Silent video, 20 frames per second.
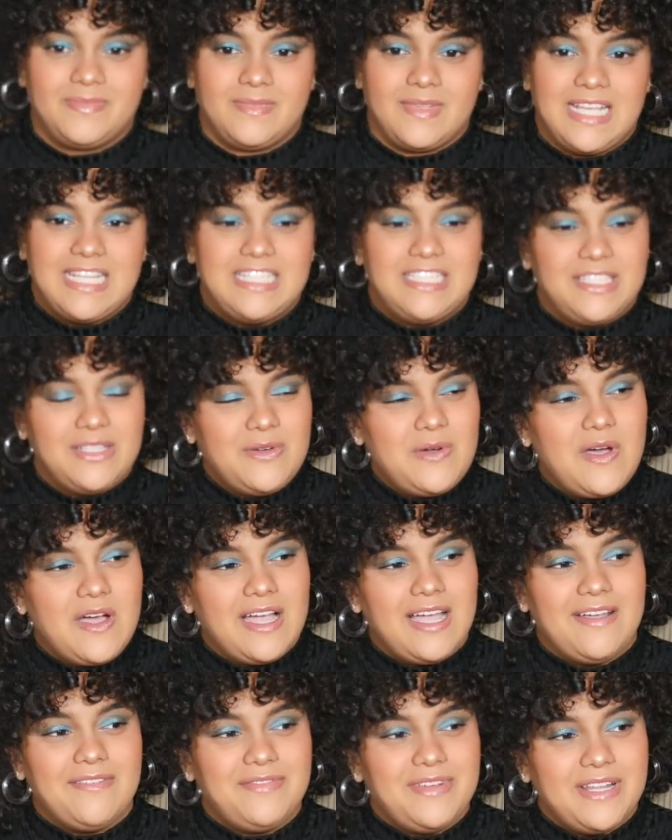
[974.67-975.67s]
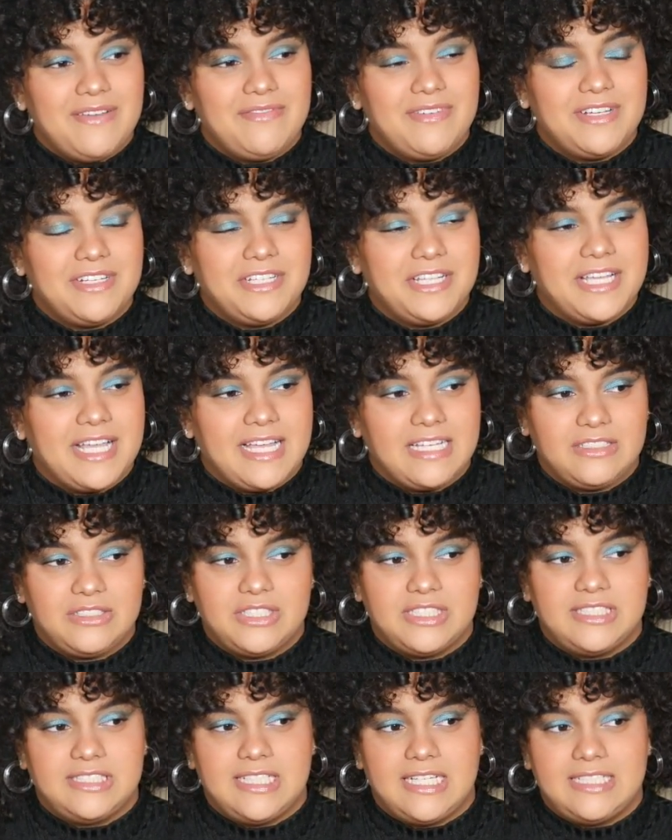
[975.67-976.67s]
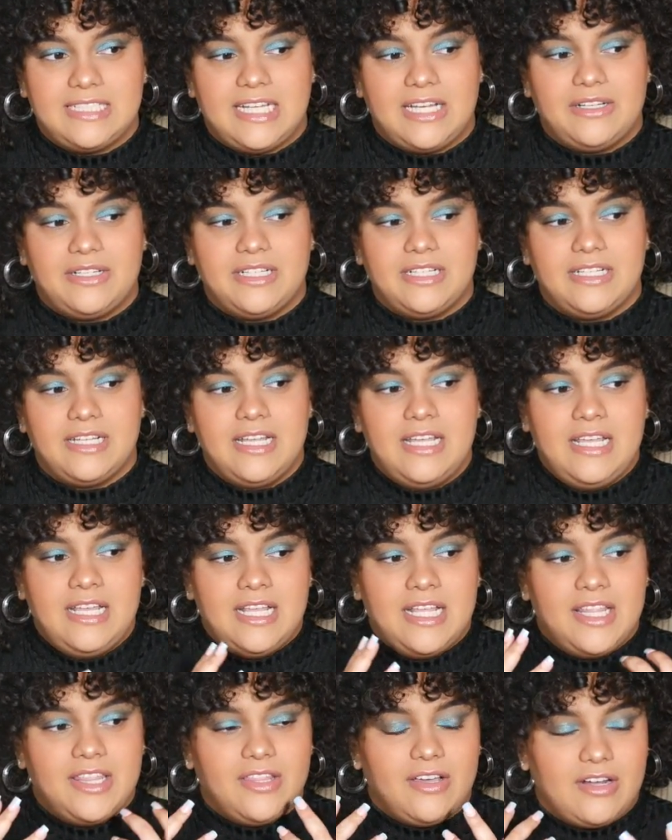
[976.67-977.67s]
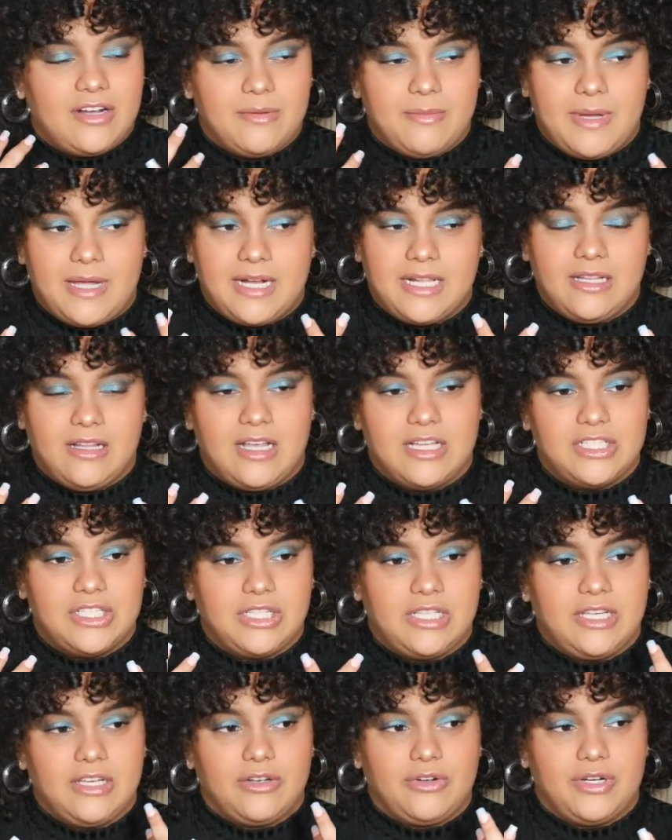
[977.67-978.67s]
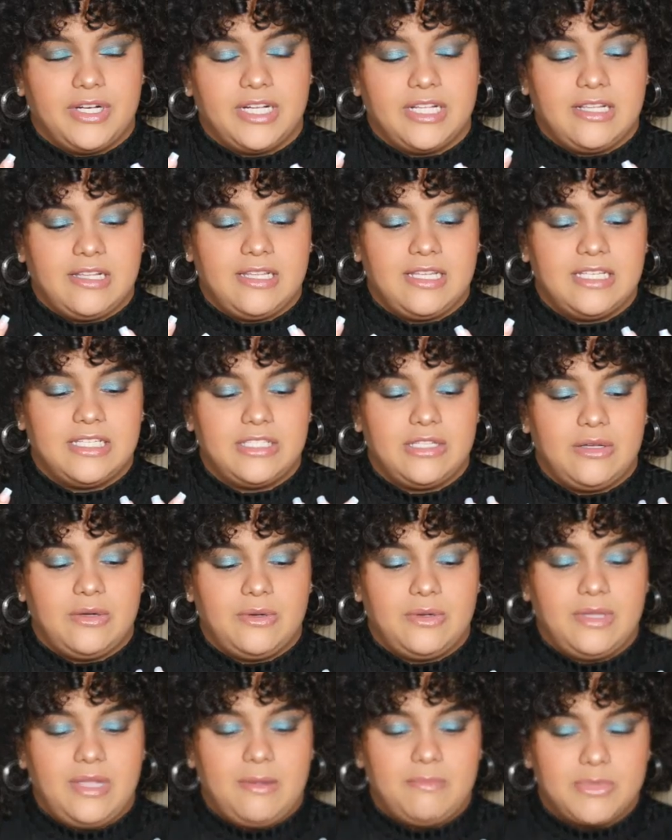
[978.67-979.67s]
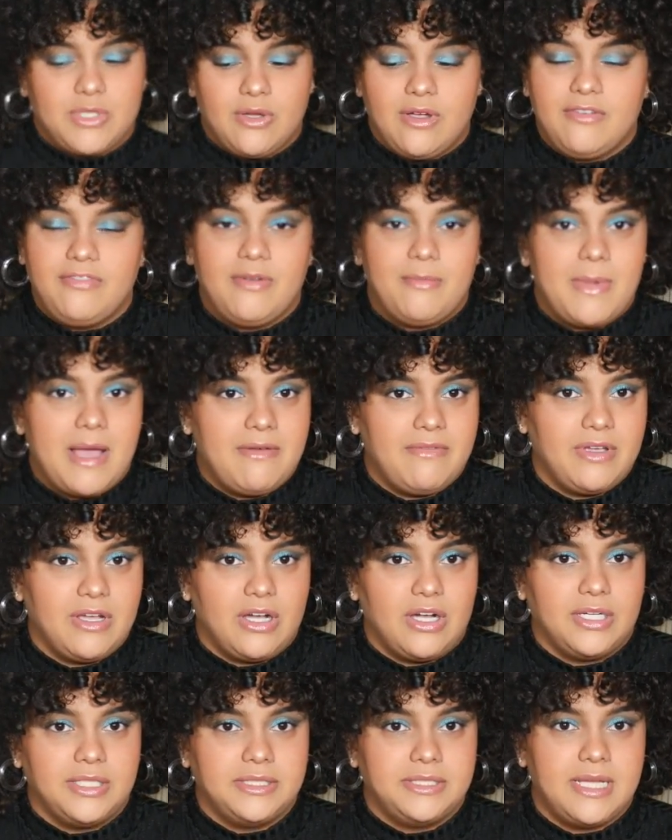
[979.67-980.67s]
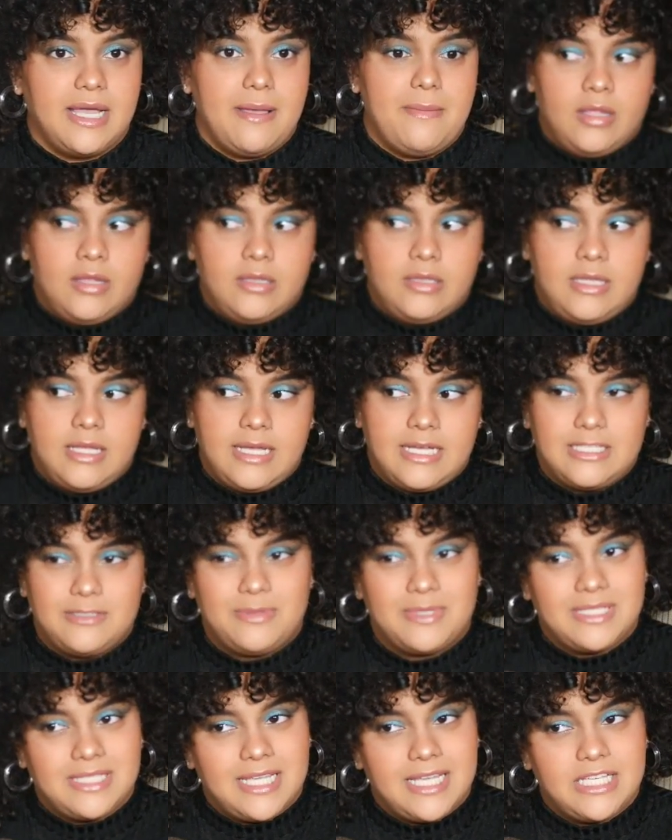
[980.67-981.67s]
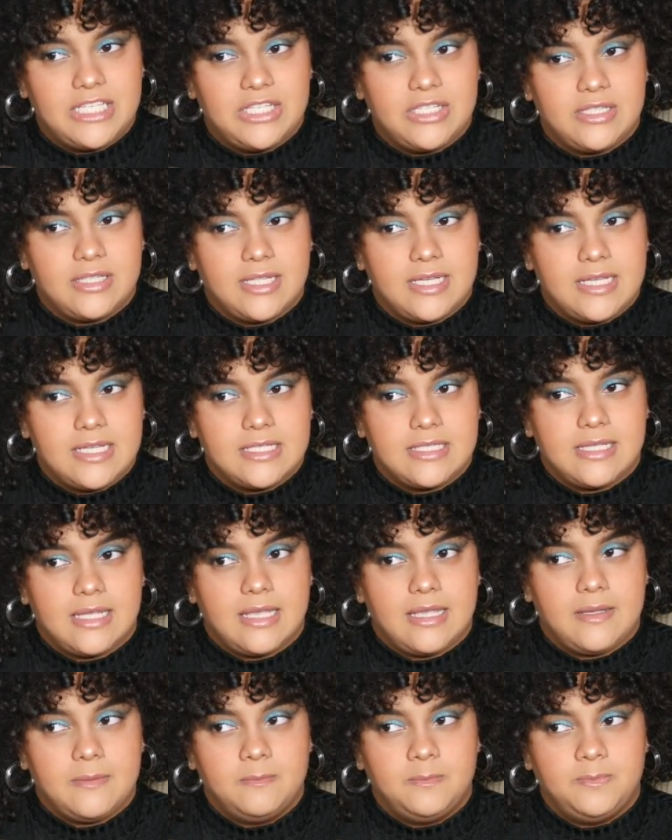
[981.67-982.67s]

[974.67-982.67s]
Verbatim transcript: it's so, I've never like actually sat down and thought about it logically or critically, so I'm sorry if I'm having a hard time. The expectation things, like,